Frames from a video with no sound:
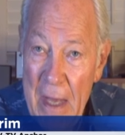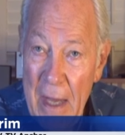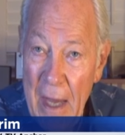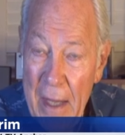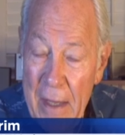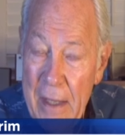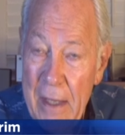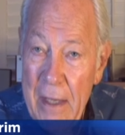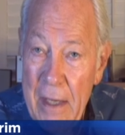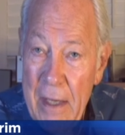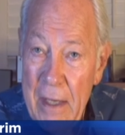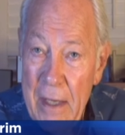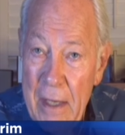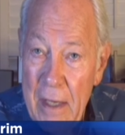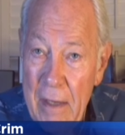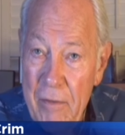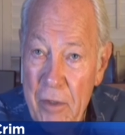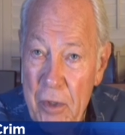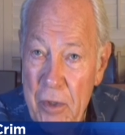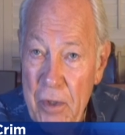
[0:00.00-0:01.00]
I think any
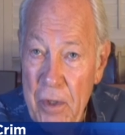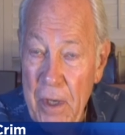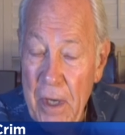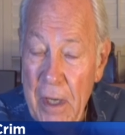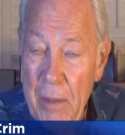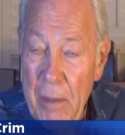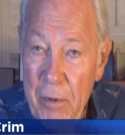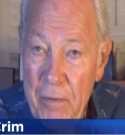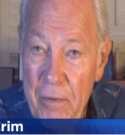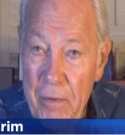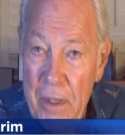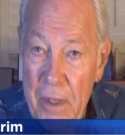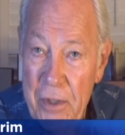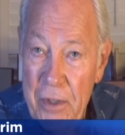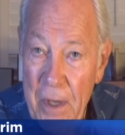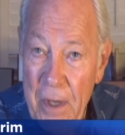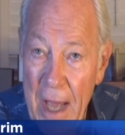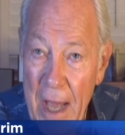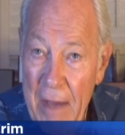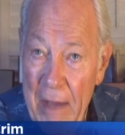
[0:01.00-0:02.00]
of us in any profession have